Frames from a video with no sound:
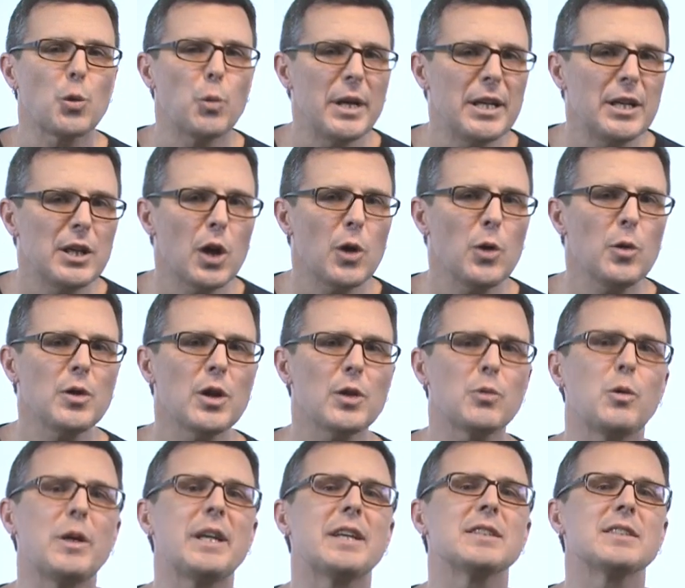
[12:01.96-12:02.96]
we know
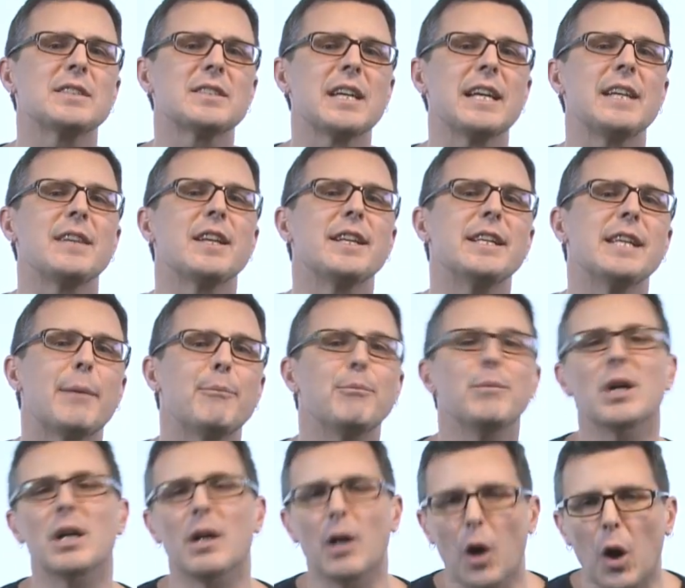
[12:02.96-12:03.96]
that we can say the
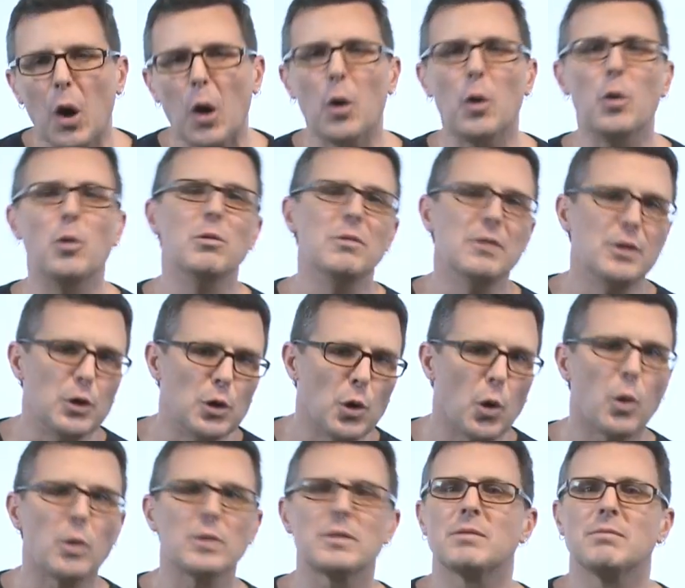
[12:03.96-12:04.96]
number 0,
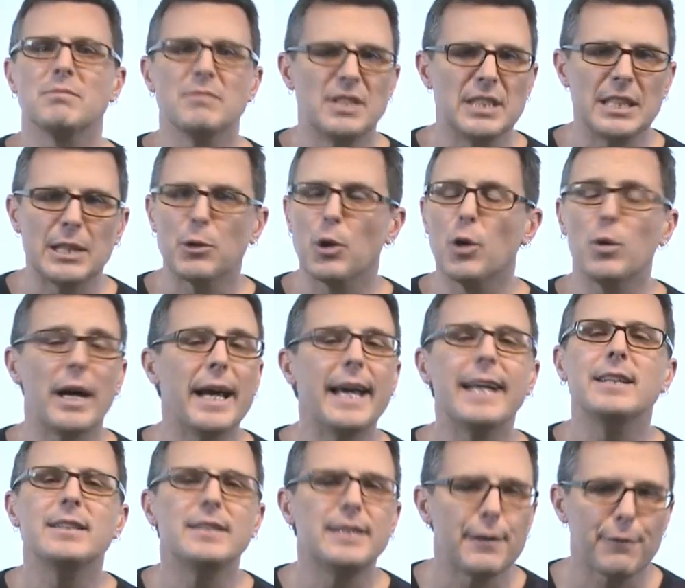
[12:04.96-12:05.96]
0
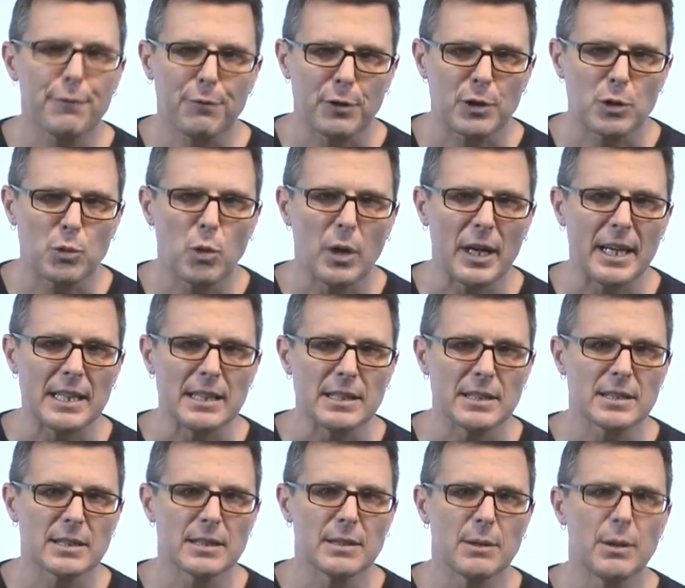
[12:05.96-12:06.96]
in different
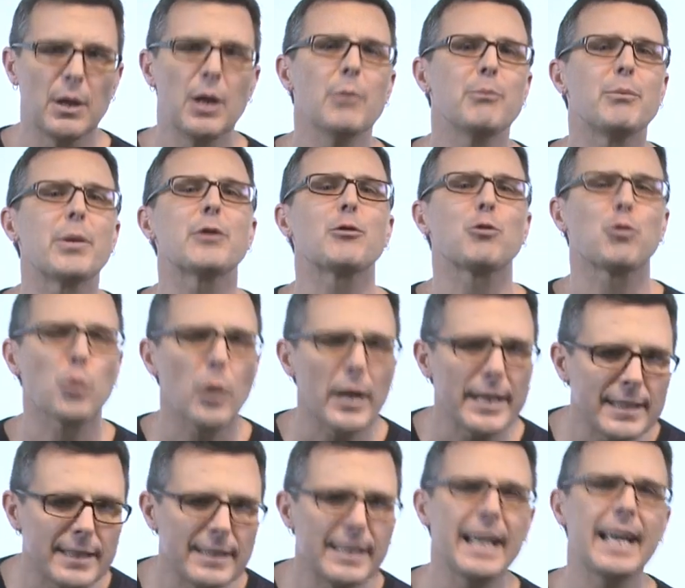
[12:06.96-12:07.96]
ways. But
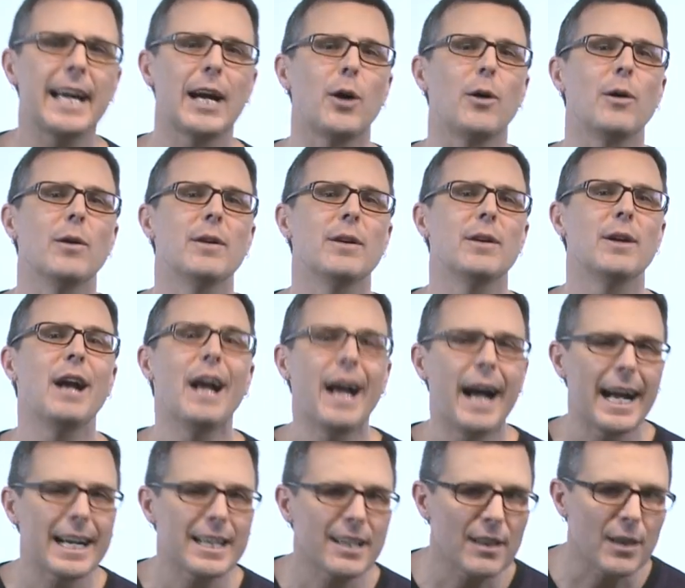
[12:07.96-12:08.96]
right now,
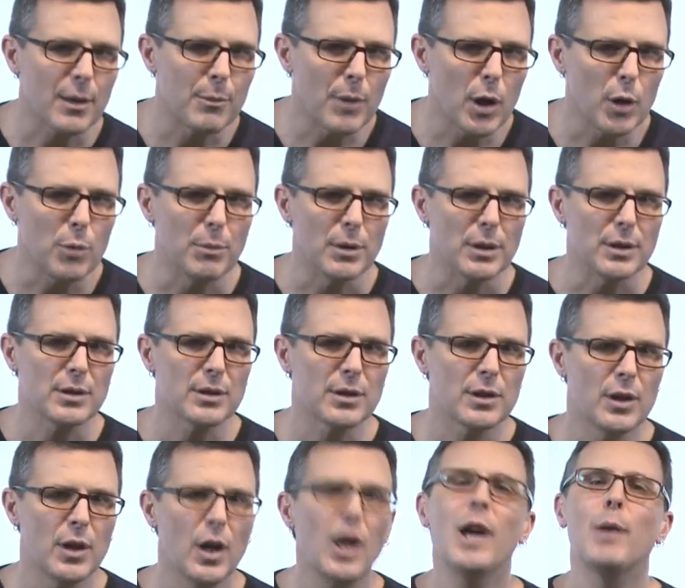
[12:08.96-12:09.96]
at the moment,
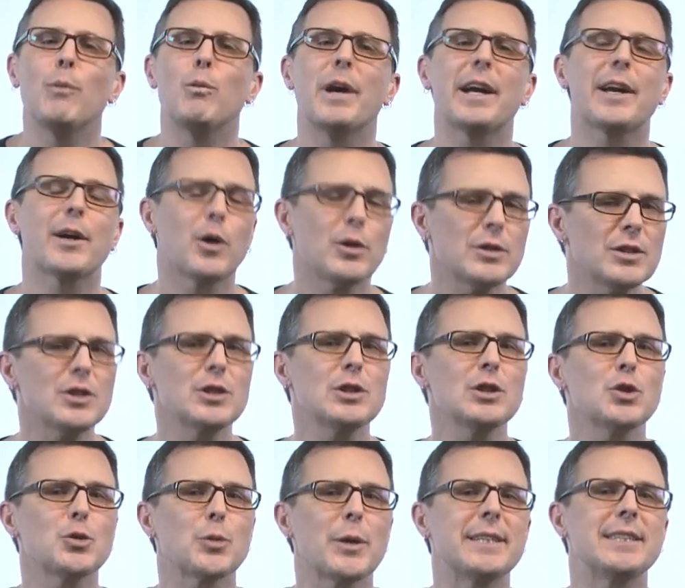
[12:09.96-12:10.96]
we're
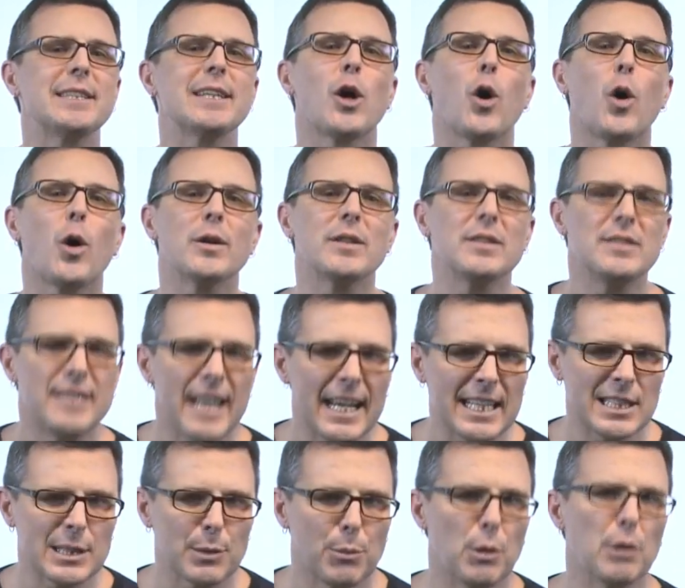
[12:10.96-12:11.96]
concentrating on
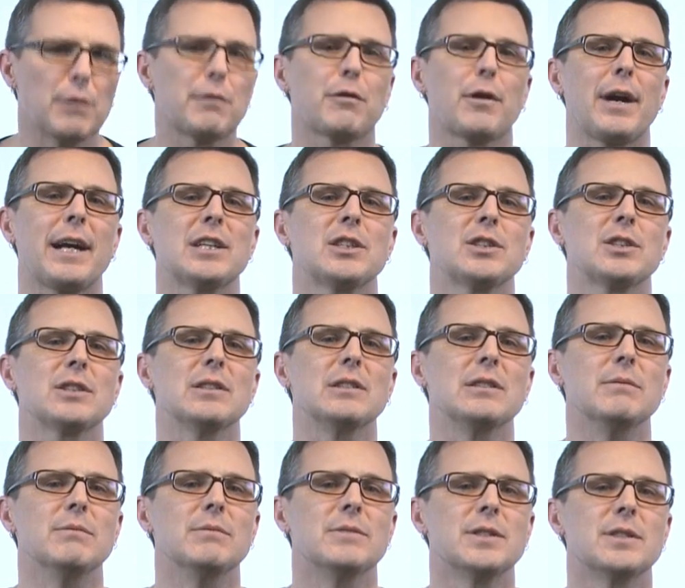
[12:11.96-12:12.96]
decimal
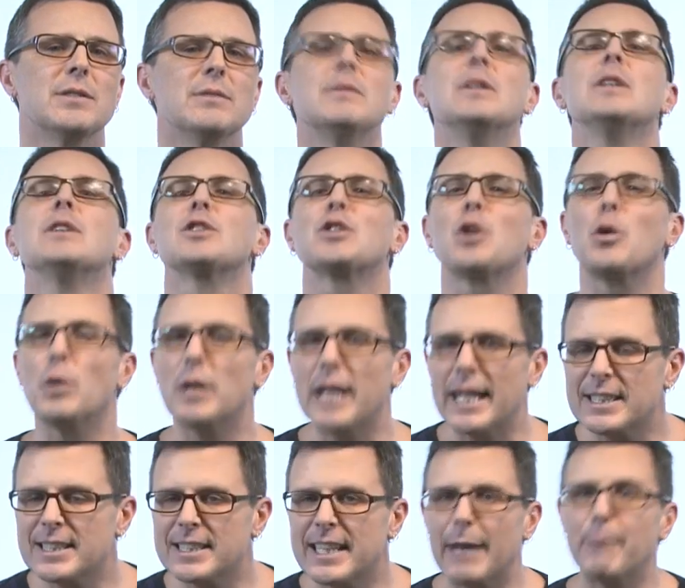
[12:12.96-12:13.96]
fractions. So
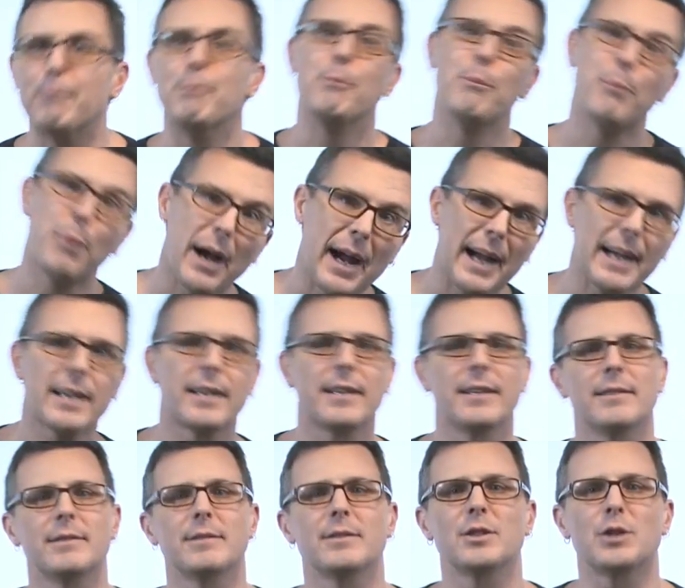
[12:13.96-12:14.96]
let's get back
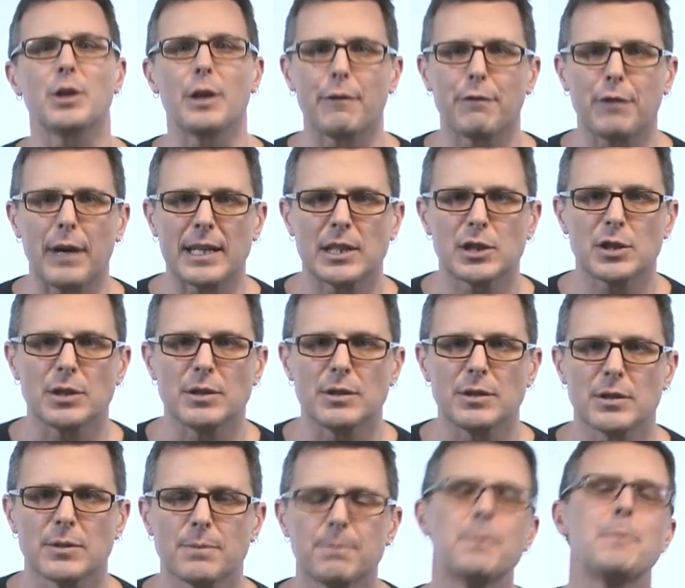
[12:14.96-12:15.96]
to the
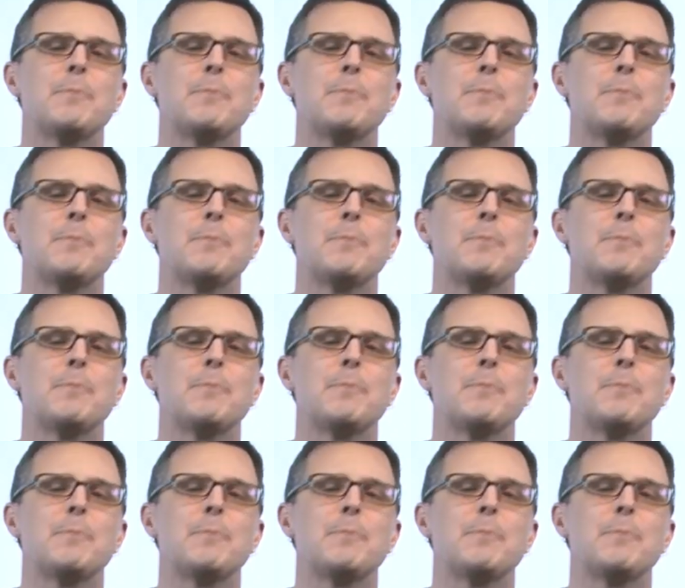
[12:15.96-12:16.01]
fractions.